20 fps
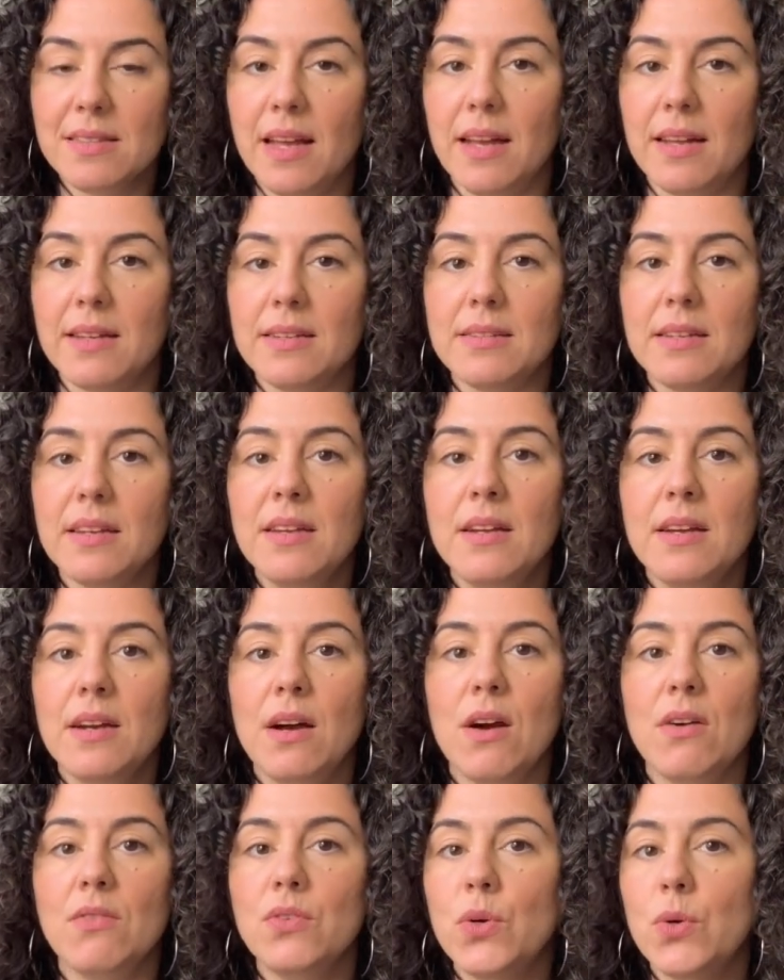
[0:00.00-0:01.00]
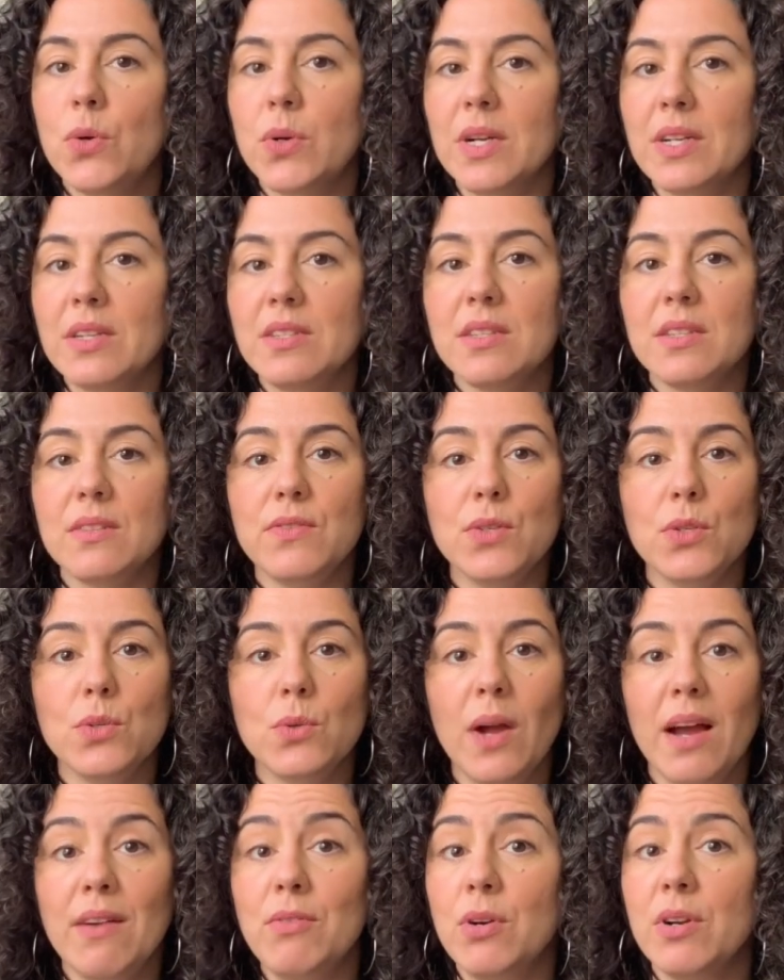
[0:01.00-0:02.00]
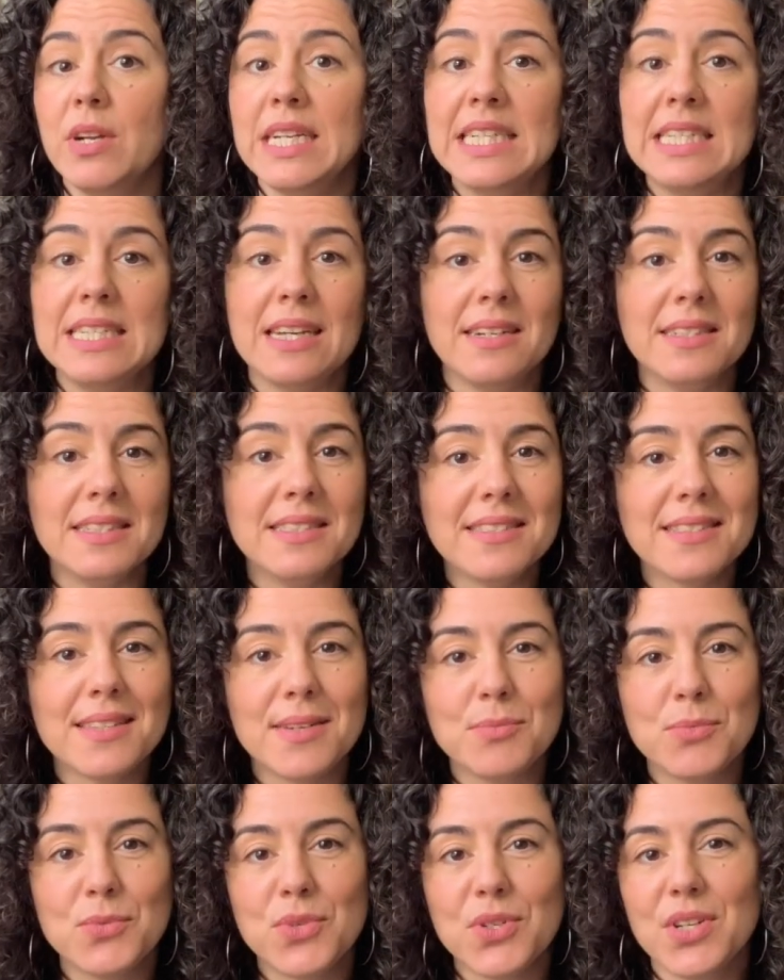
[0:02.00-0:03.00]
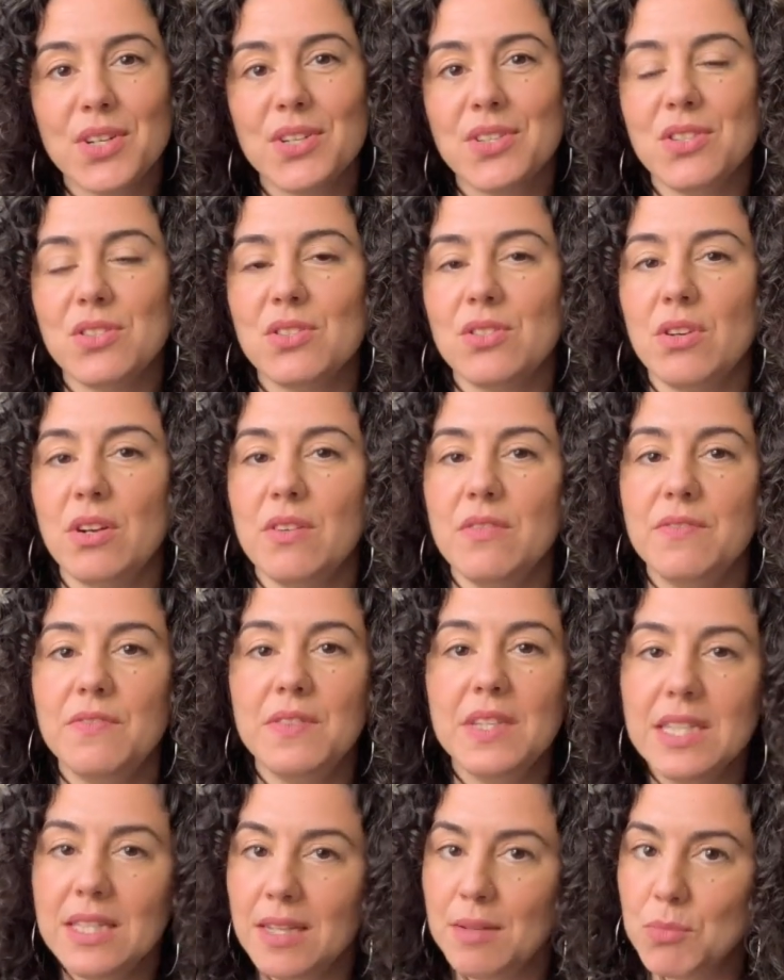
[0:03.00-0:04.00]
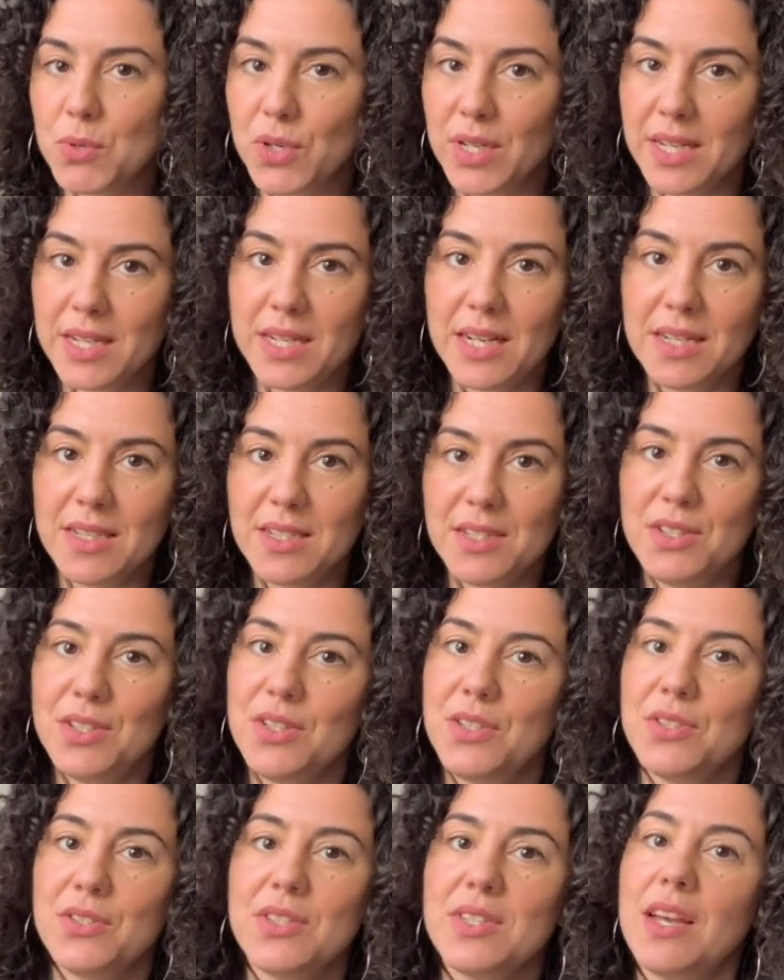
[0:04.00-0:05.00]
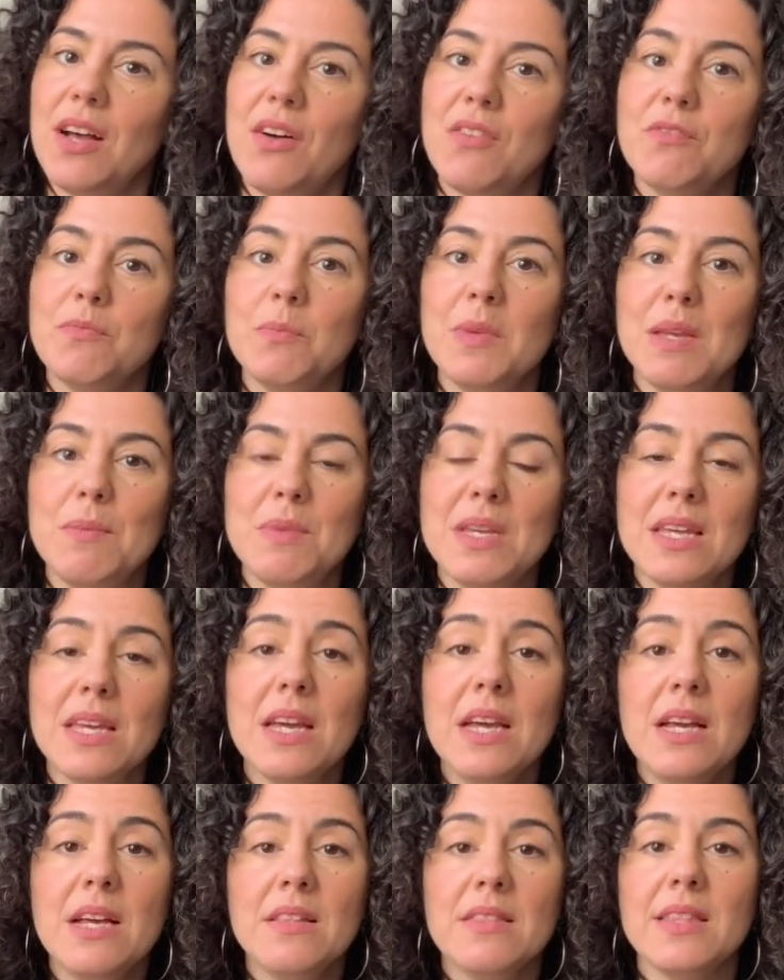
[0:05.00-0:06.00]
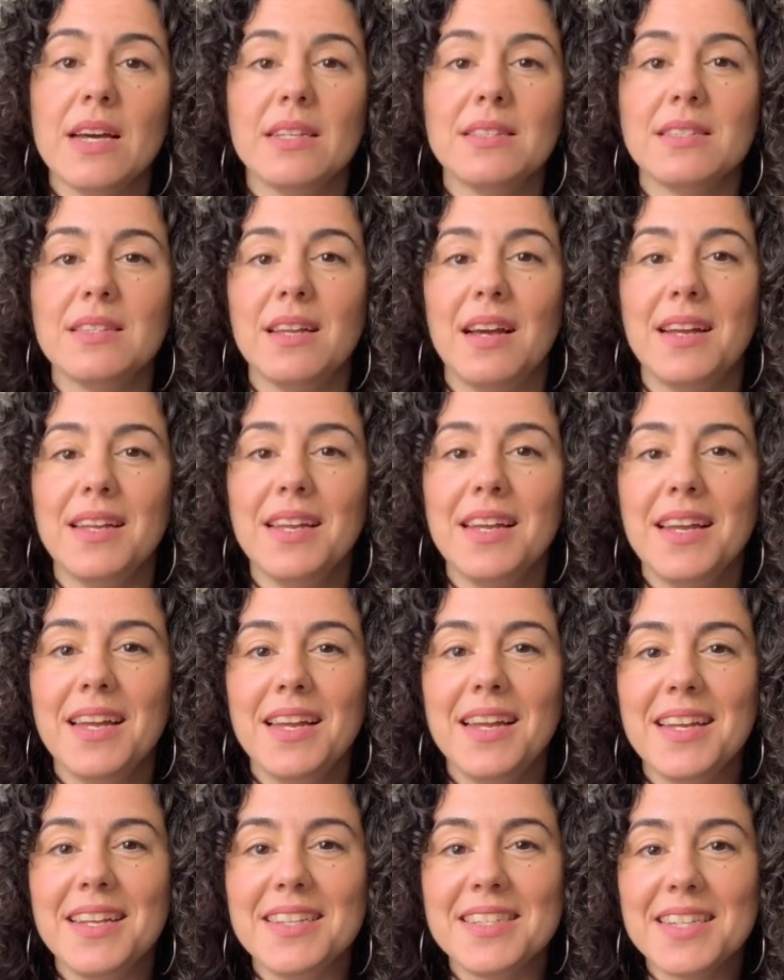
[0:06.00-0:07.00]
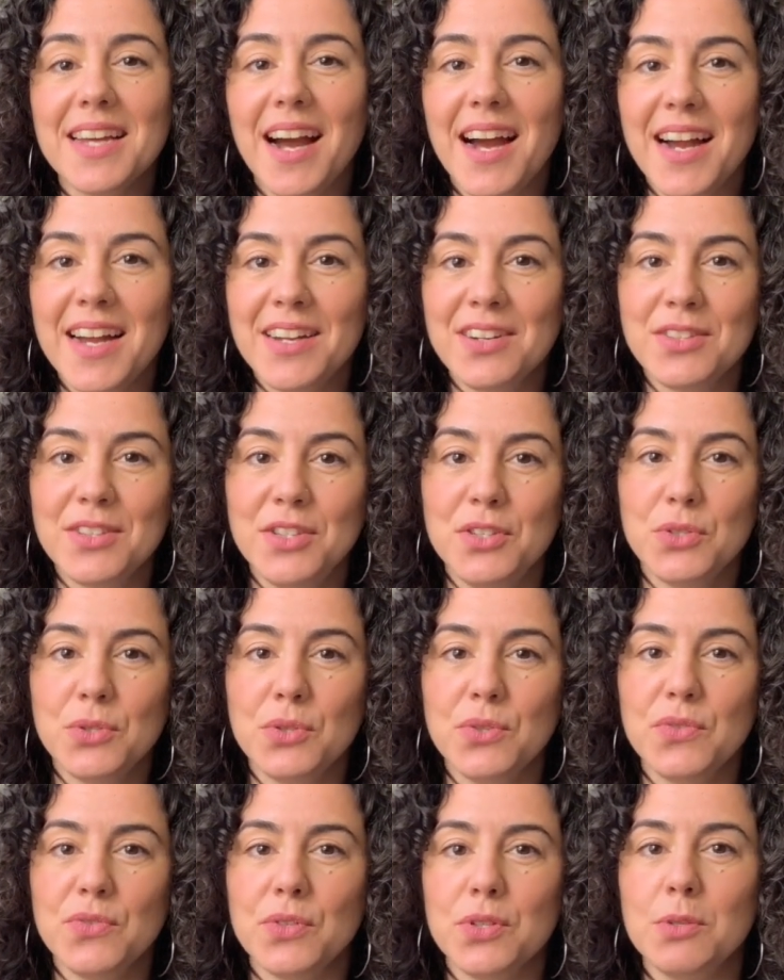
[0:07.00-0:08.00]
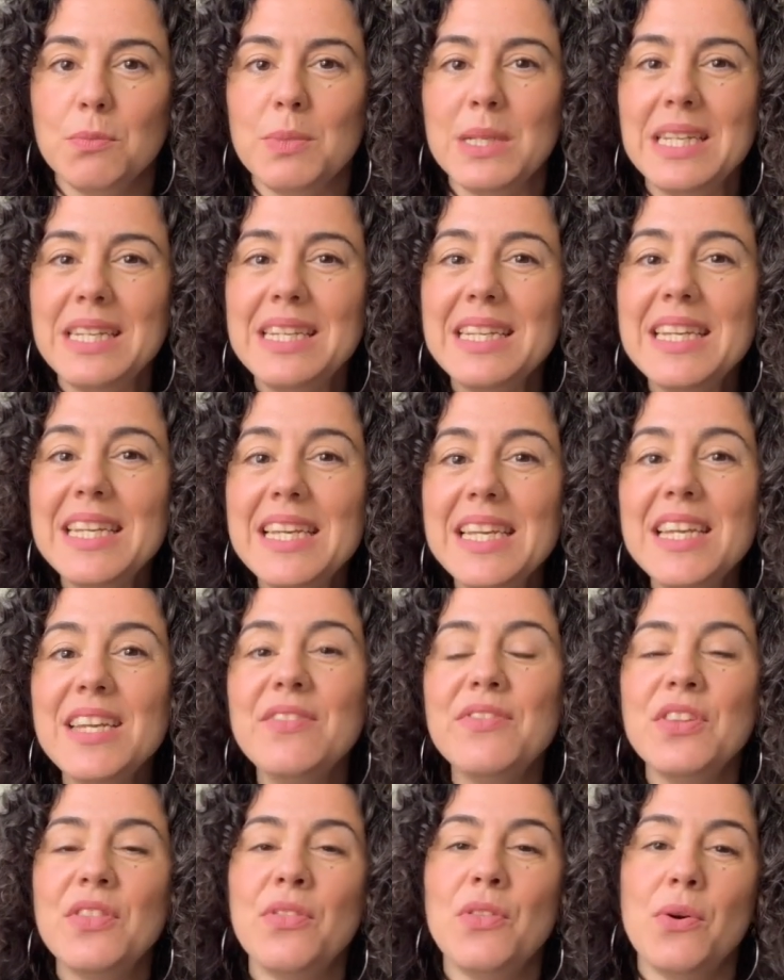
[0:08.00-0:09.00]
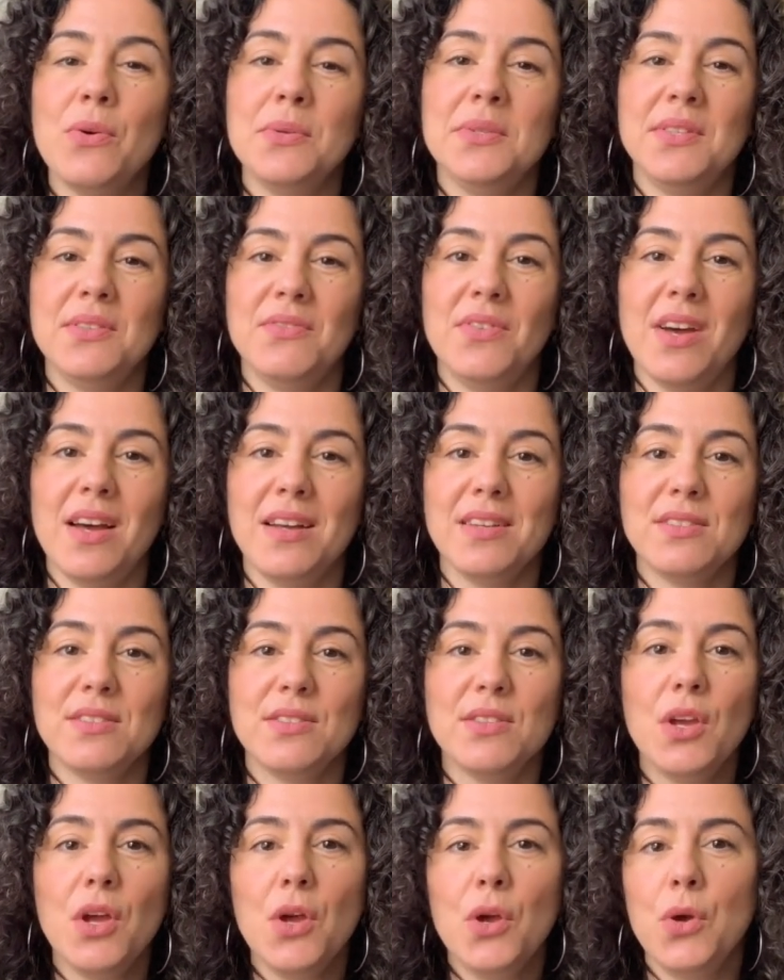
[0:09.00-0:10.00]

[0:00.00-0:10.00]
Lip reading: And of course, if you have already done some work to start feeling more connected to yourself, maybe that's not entirely true for you, but even those of us